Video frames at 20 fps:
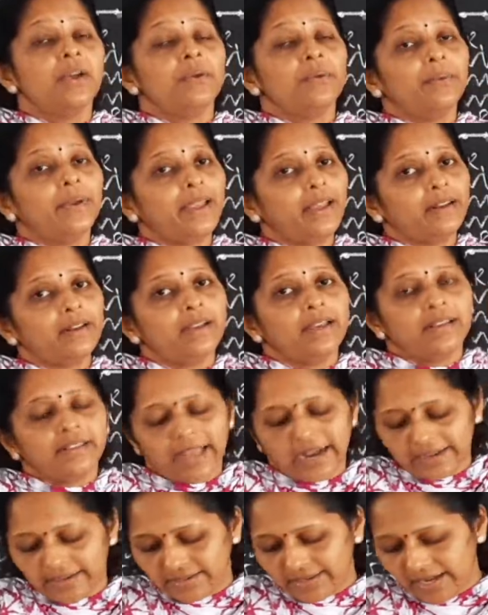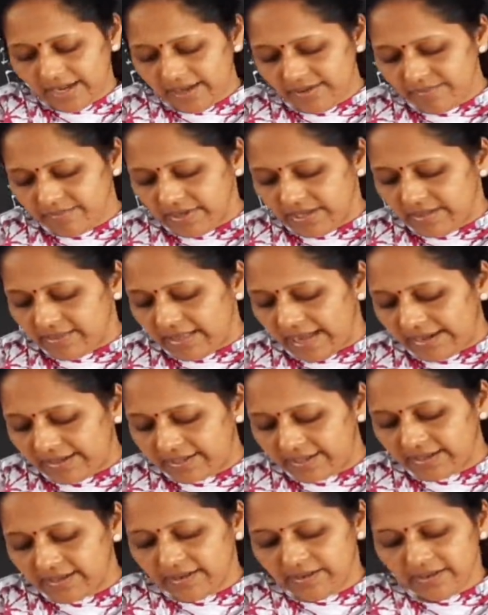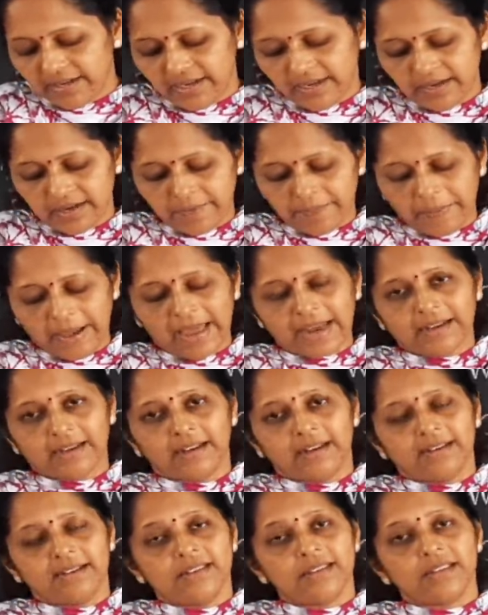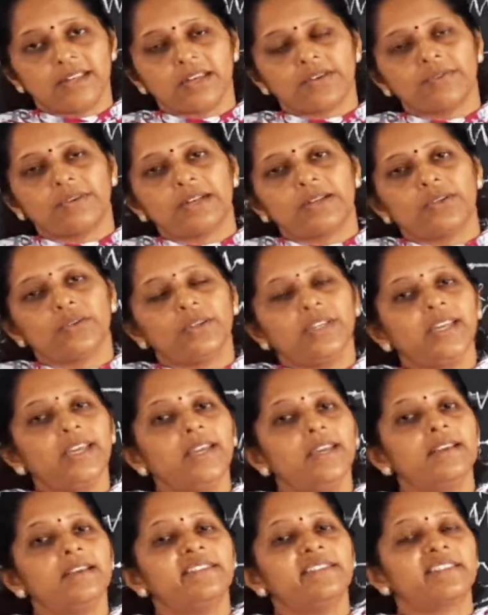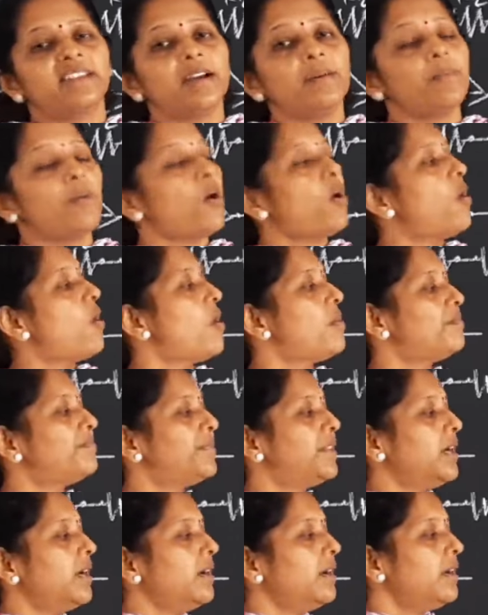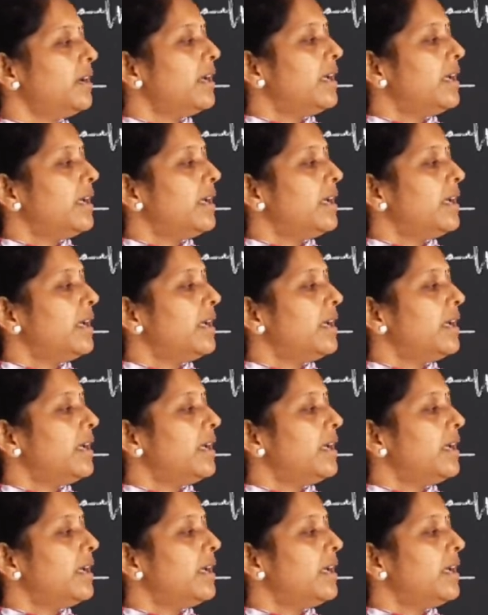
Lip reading: when that time that in a parallel is equal to the sum of the